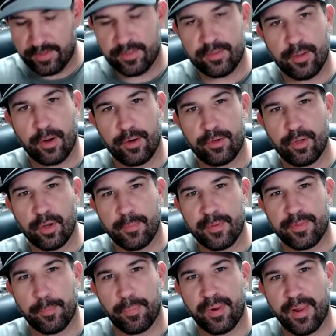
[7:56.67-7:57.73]
Are you talking about
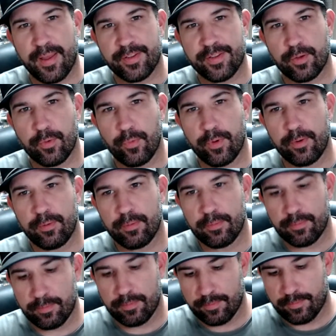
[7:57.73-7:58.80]
the plastic one?
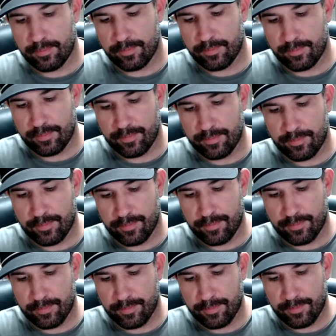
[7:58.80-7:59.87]

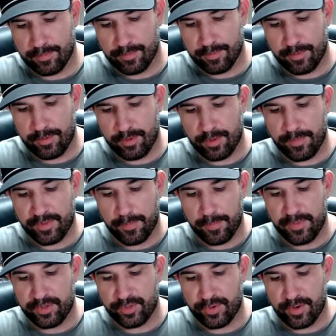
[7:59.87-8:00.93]
Are you talking about the
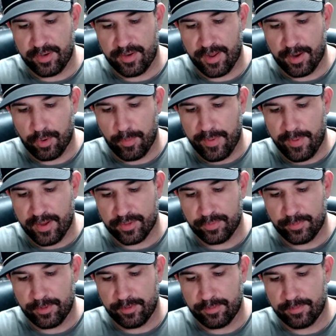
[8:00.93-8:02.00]
mystery tackle box
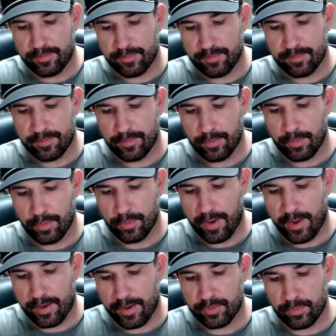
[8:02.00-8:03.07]
one or
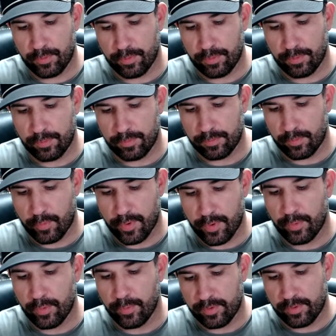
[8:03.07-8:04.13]
actual real
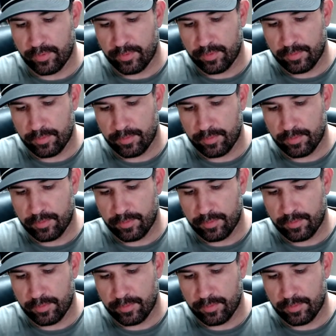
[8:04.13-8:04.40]
ones?